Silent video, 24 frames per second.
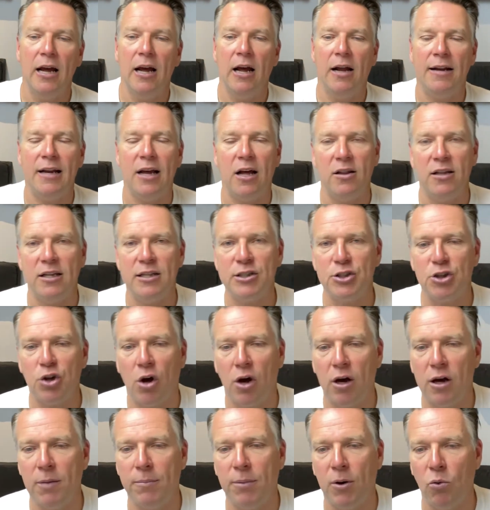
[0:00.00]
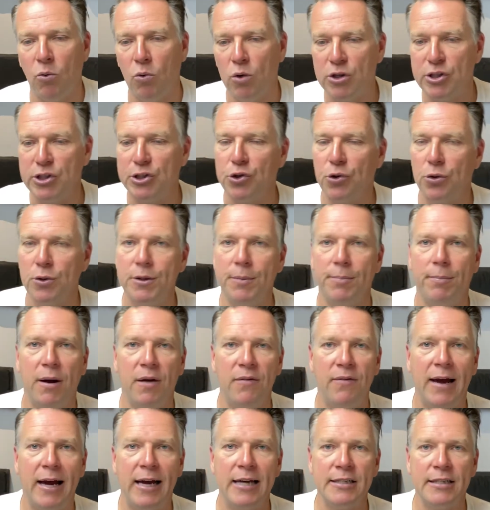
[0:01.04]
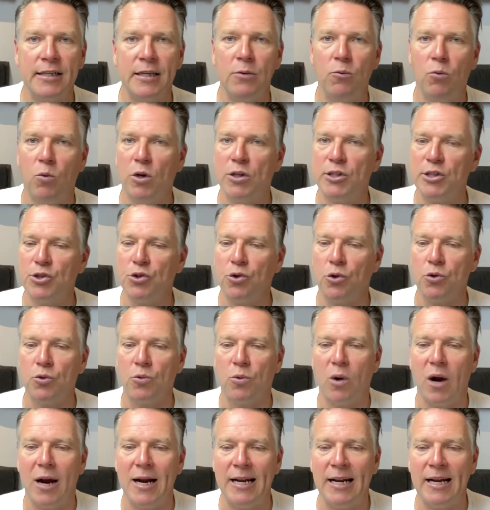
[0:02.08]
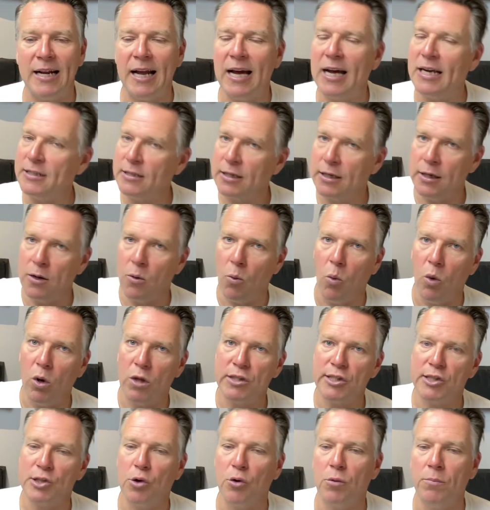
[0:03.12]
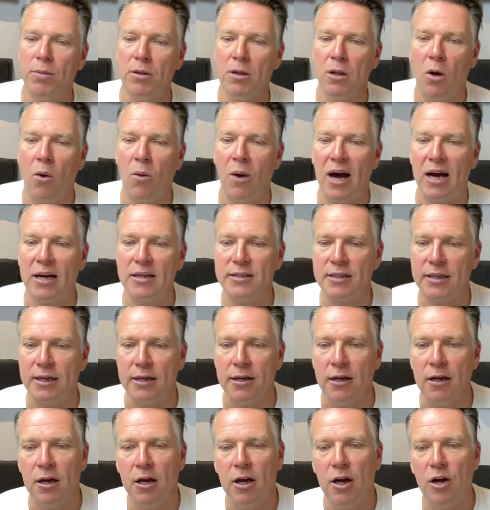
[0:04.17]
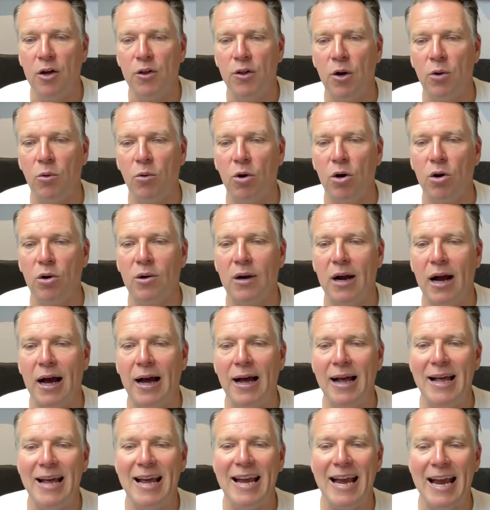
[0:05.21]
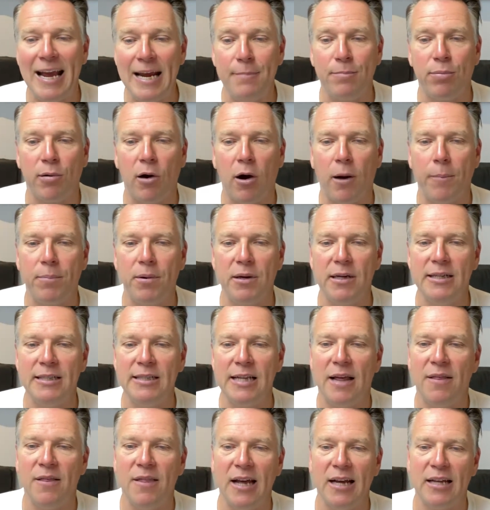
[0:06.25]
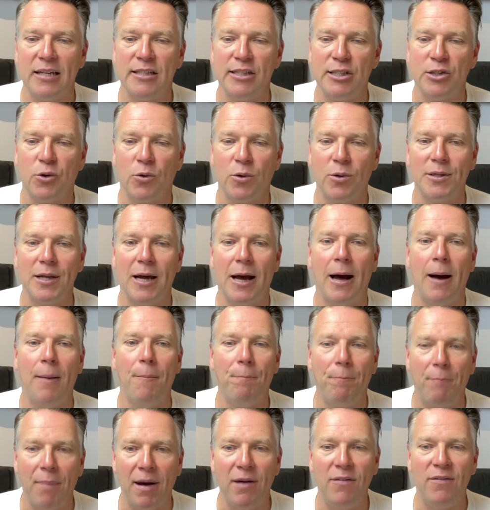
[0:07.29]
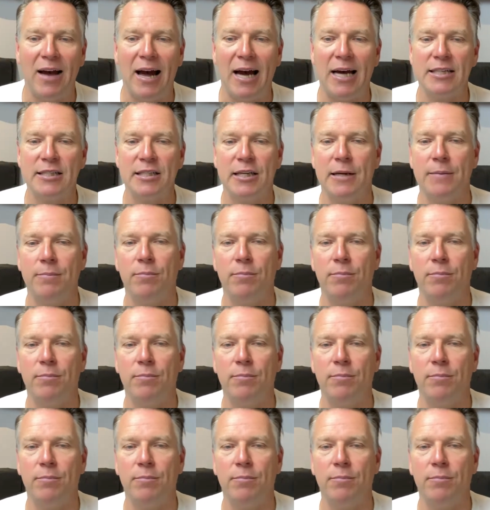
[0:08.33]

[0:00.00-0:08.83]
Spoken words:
Now let's talk about what sold above asking, what sold right at asking, and what sold below asking. There were 8 properties that sold above asking